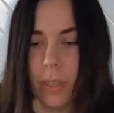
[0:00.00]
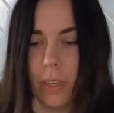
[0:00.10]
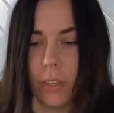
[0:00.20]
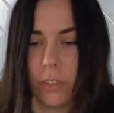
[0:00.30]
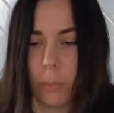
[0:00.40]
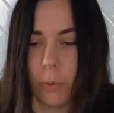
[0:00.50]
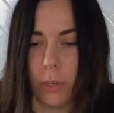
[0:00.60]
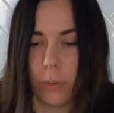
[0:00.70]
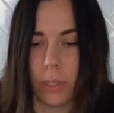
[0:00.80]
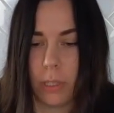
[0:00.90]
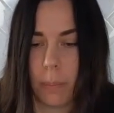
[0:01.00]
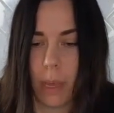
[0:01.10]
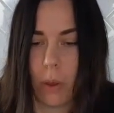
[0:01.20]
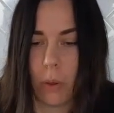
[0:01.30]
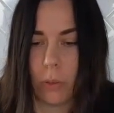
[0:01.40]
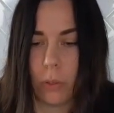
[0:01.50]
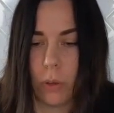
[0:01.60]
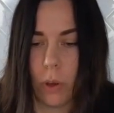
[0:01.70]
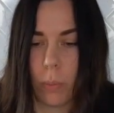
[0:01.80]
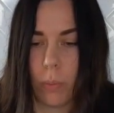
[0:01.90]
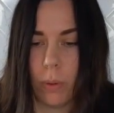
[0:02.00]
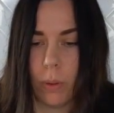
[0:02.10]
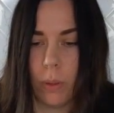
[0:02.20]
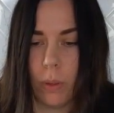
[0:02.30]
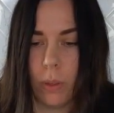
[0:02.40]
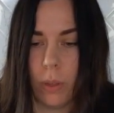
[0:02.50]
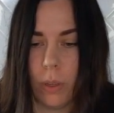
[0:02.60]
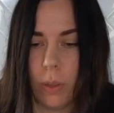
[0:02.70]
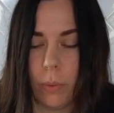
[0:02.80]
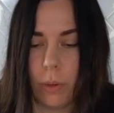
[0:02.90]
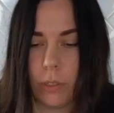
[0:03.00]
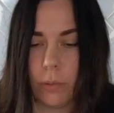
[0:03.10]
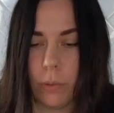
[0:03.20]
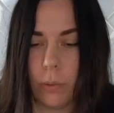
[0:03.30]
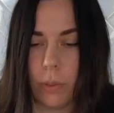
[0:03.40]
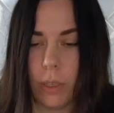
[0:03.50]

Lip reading: Try pouring with the spout on top when it's a full,